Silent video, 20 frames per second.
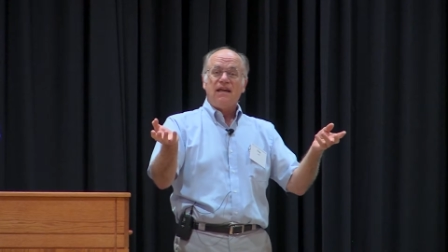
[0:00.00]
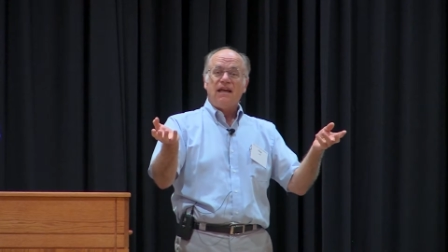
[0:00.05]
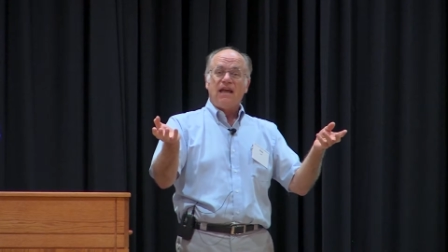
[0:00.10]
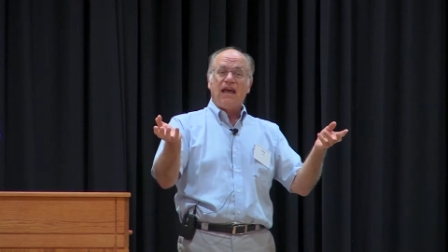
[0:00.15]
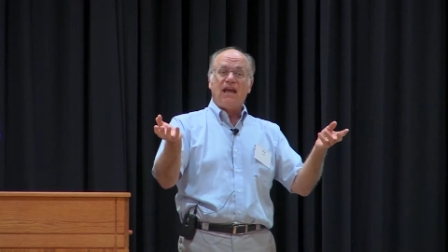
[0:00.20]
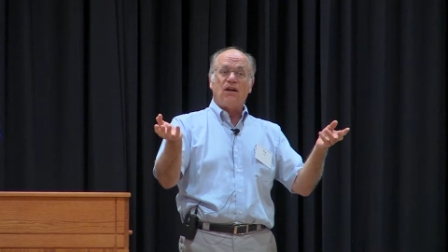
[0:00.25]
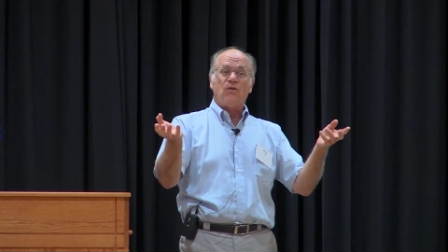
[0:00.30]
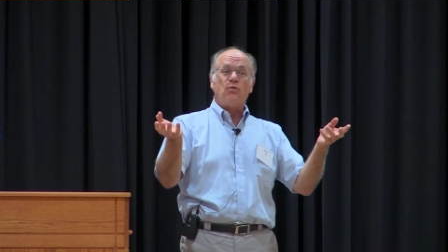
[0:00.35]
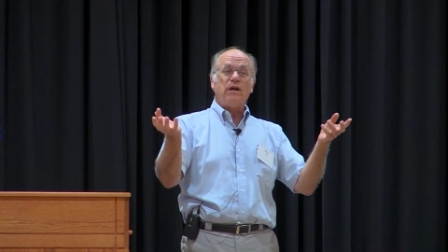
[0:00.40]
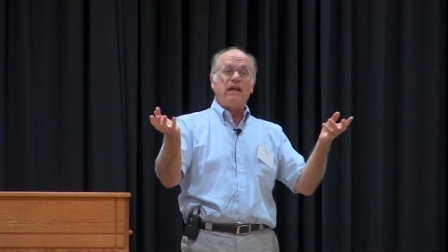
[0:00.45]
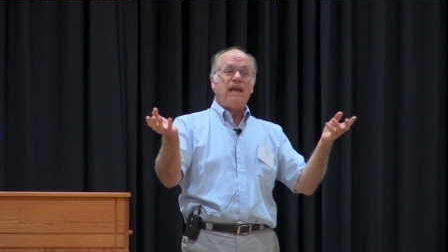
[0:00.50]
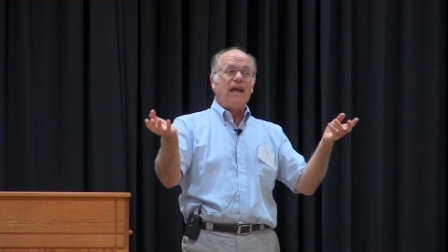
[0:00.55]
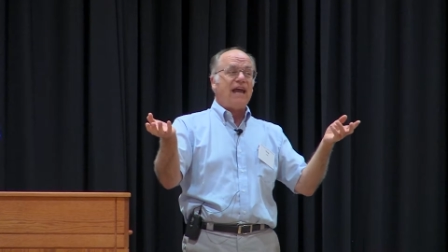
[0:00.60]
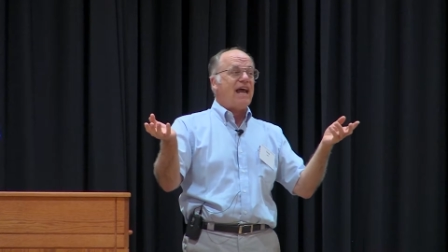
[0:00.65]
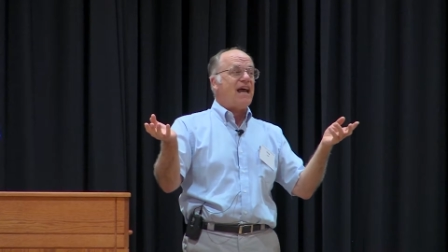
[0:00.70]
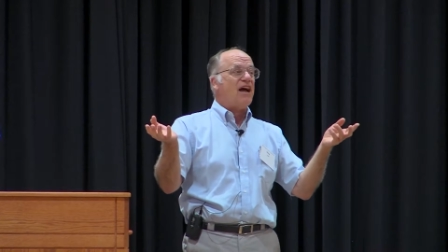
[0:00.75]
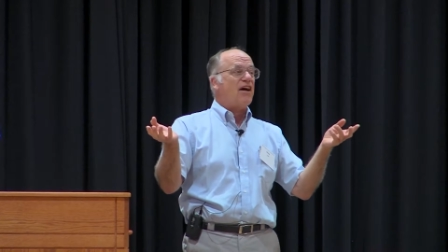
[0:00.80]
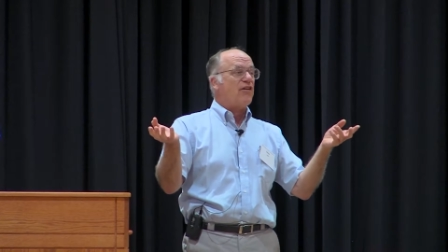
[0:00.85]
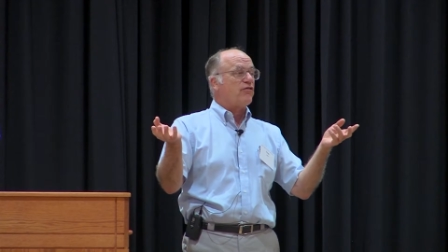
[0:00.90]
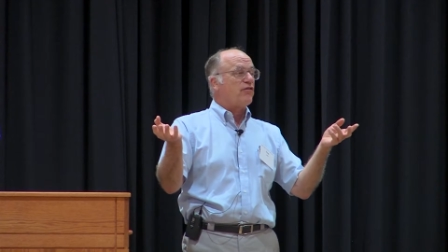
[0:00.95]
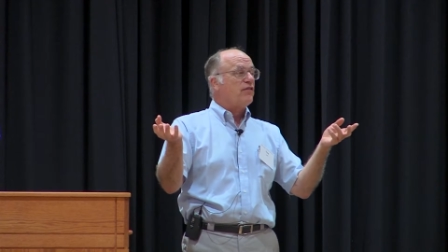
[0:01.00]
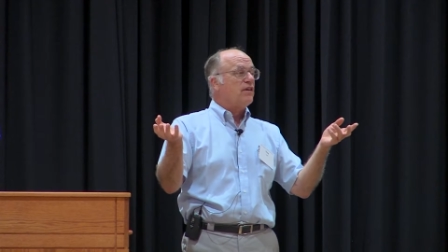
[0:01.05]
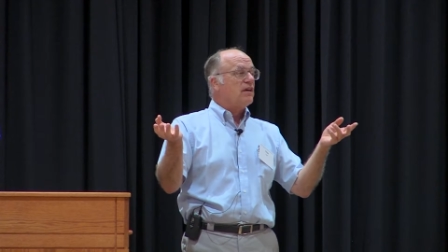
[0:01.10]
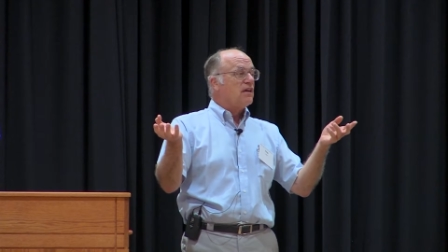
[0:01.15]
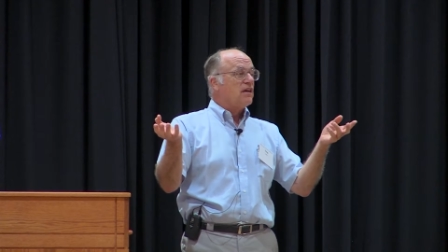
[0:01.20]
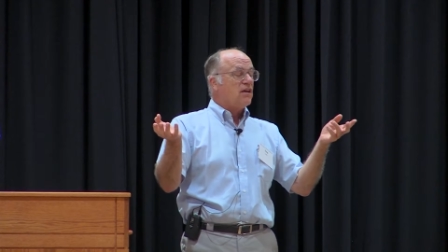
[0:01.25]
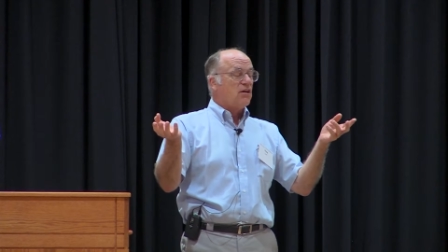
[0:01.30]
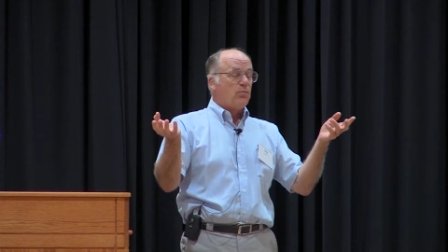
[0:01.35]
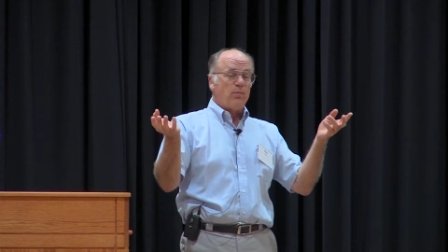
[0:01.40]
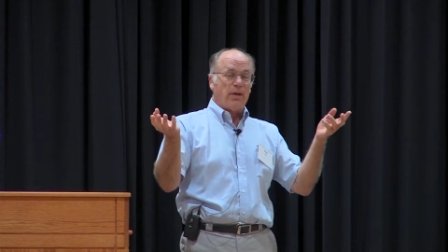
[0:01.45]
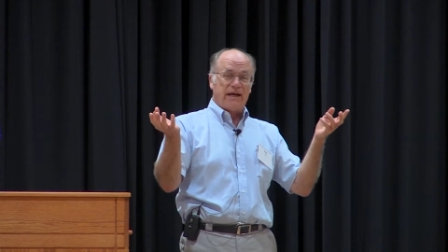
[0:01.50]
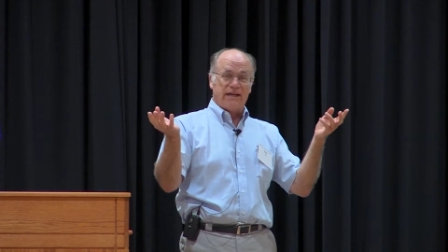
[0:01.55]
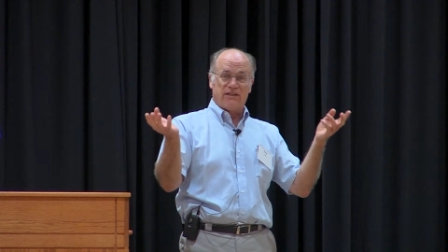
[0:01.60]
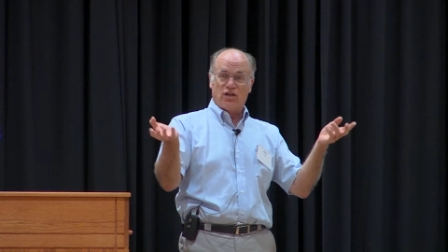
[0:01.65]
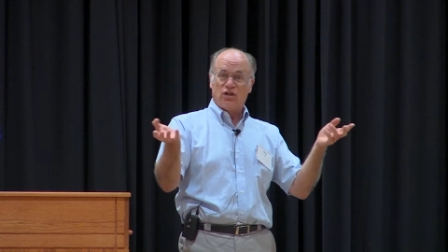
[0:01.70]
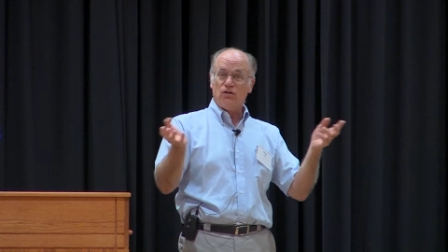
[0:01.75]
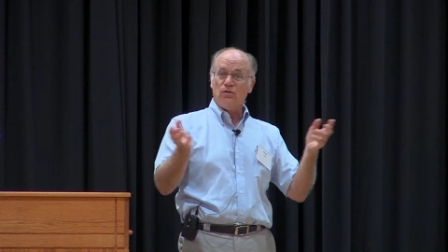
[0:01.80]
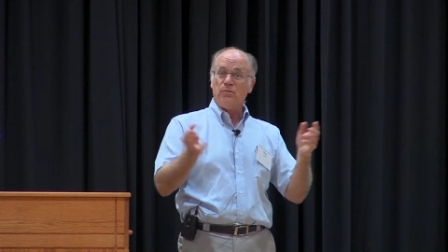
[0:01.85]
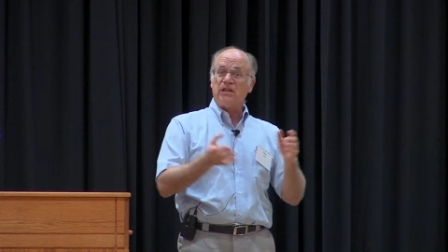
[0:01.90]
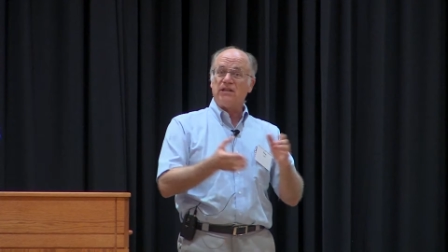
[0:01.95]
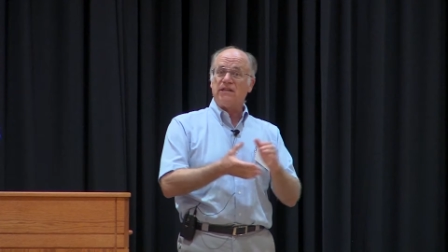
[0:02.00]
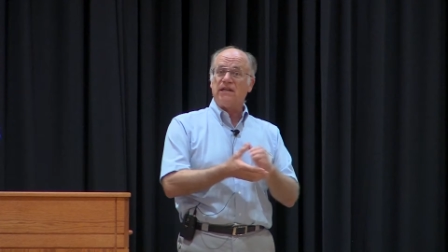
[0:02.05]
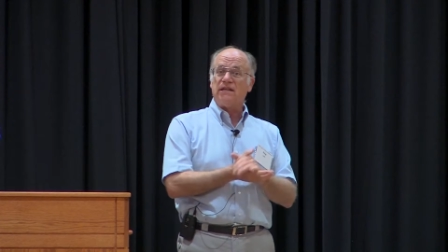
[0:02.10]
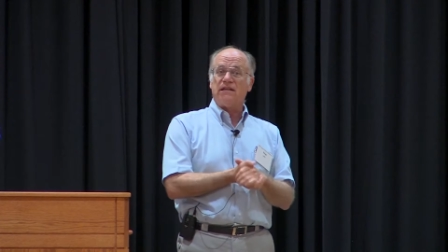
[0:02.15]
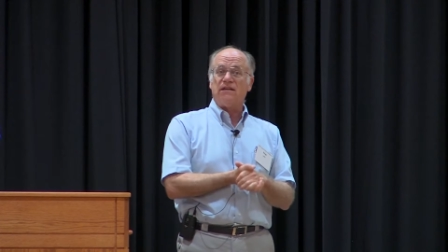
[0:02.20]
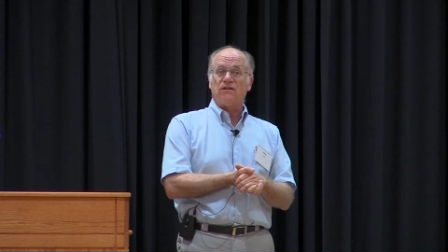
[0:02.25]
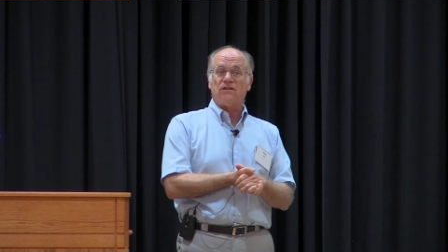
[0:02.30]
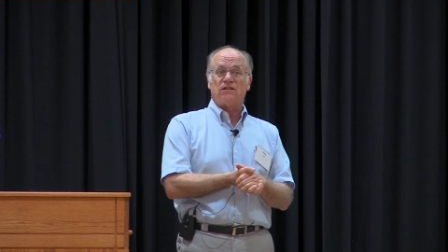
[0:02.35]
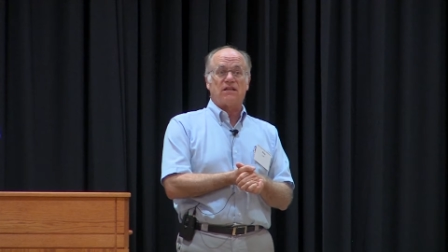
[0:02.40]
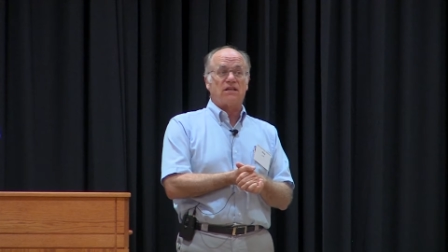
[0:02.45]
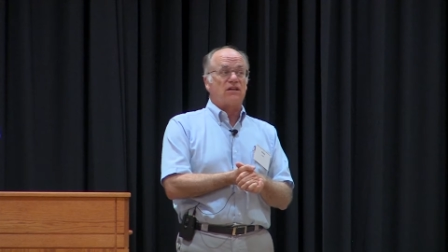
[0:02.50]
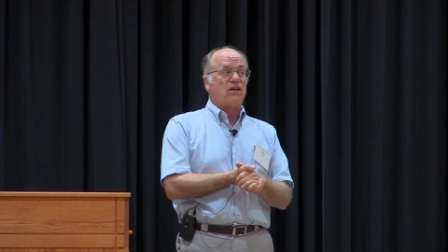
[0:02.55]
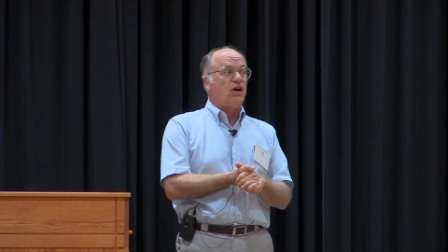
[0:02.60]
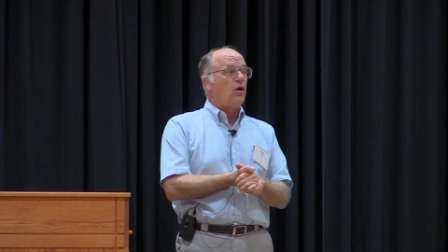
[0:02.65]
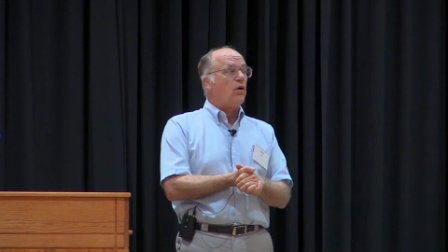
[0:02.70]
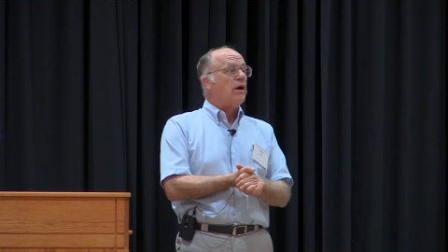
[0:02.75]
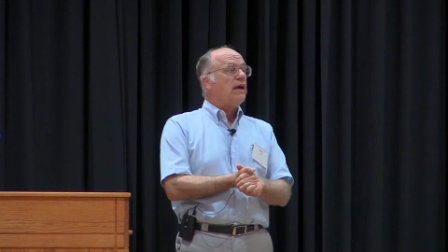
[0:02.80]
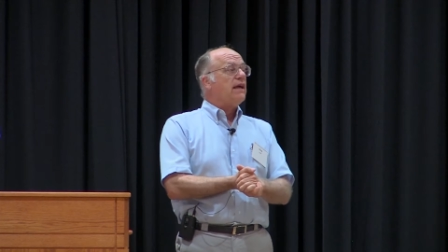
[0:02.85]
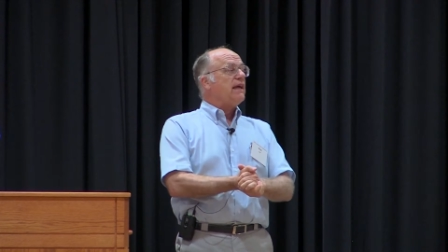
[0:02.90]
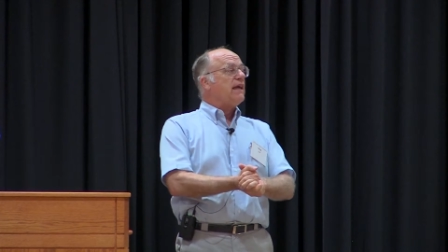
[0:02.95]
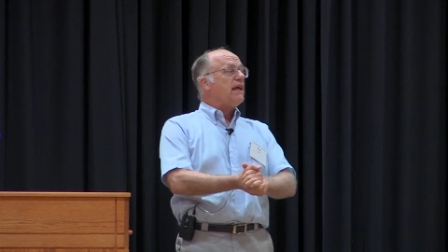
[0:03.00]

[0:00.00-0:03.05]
And we have, by 2 million years ago,